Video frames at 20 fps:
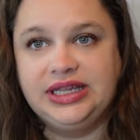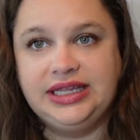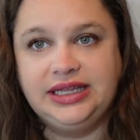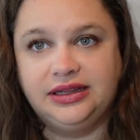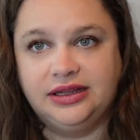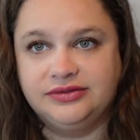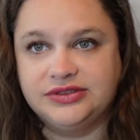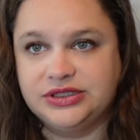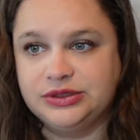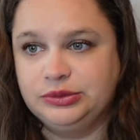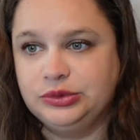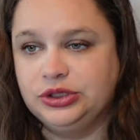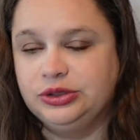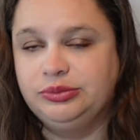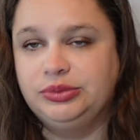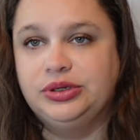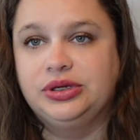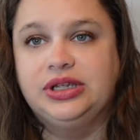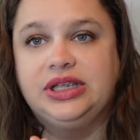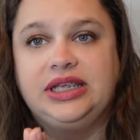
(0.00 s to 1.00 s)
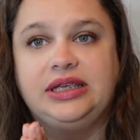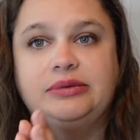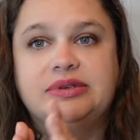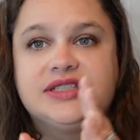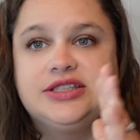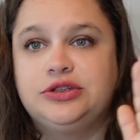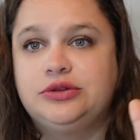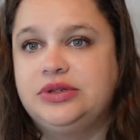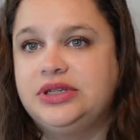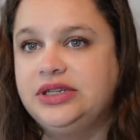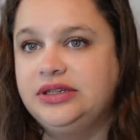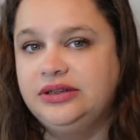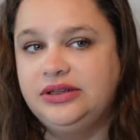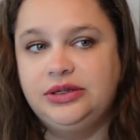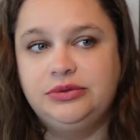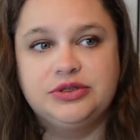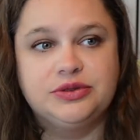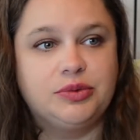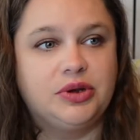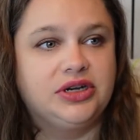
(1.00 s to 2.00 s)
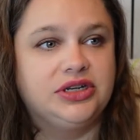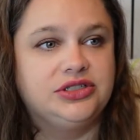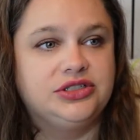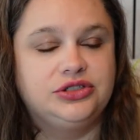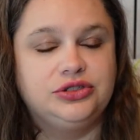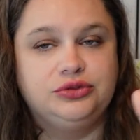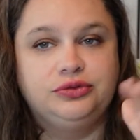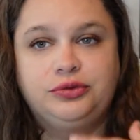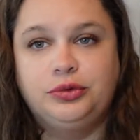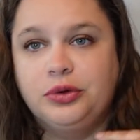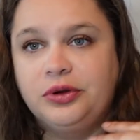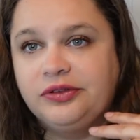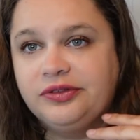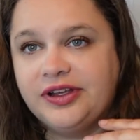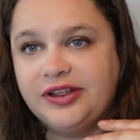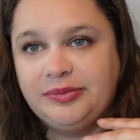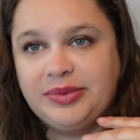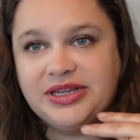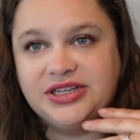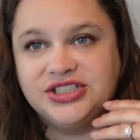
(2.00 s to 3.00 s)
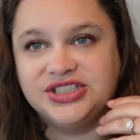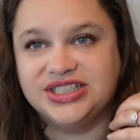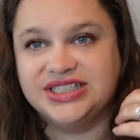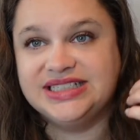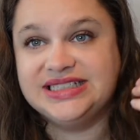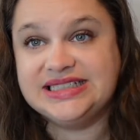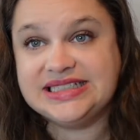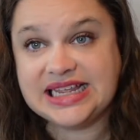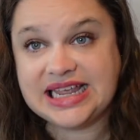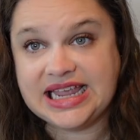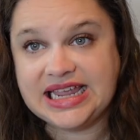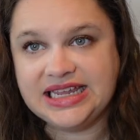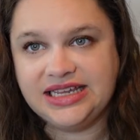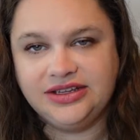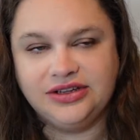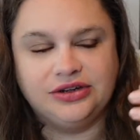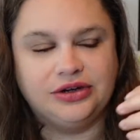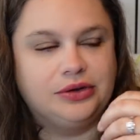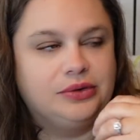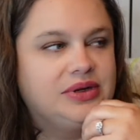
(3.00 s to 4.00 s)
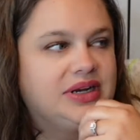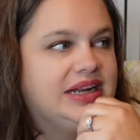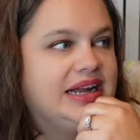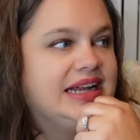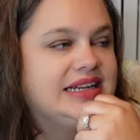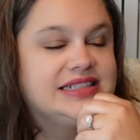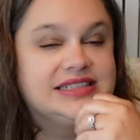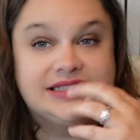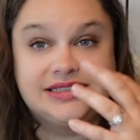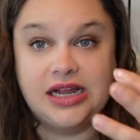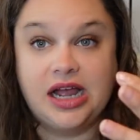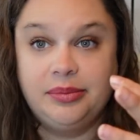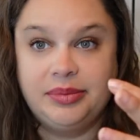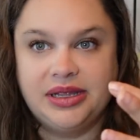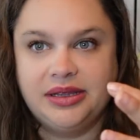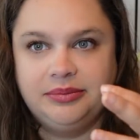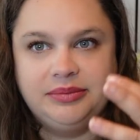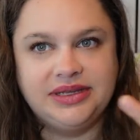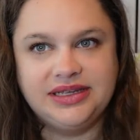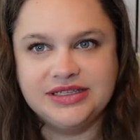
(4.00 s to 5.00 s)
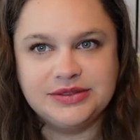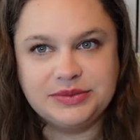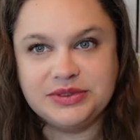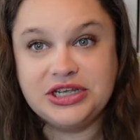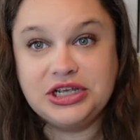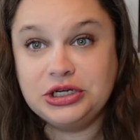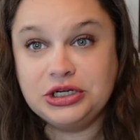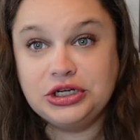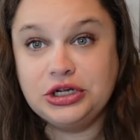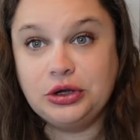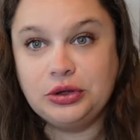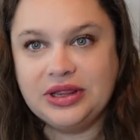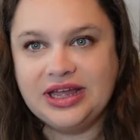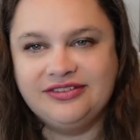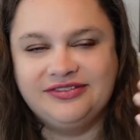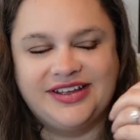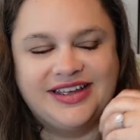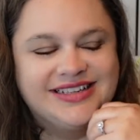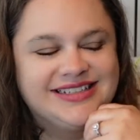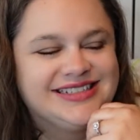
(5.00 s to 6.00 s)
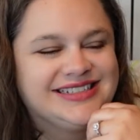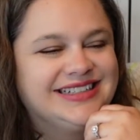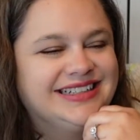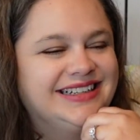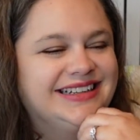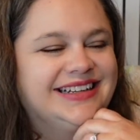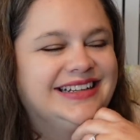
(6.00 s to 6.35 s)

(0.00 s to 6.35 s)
He loves the workbook. He was doing he was wanting to do four or five pages a day, you know, and I had to stop him because we couldn't go that fast.